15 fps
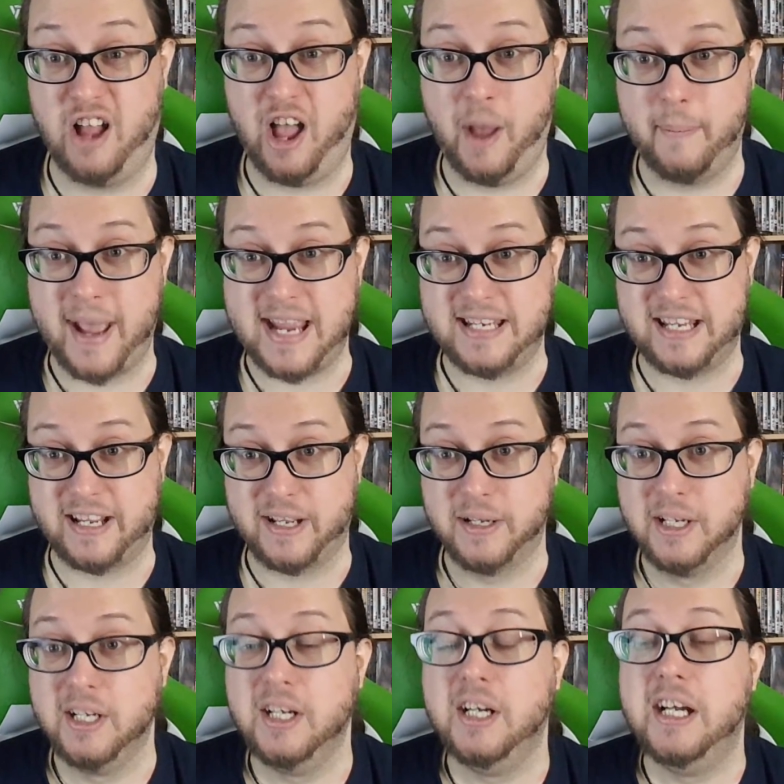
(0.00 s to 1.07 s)
amazing.
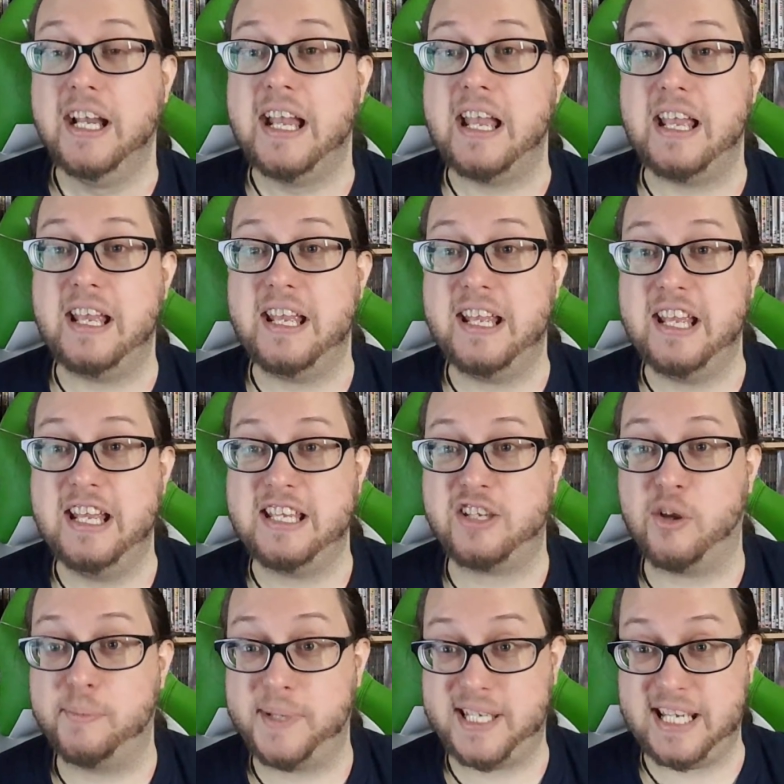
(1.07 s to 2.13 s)
It's
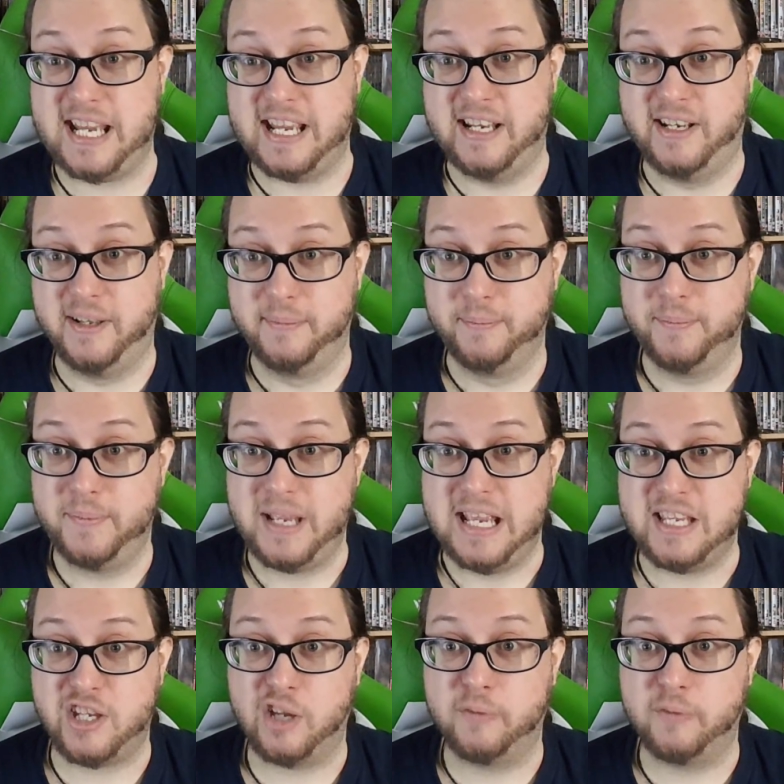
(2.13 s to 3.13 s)
obscene. It's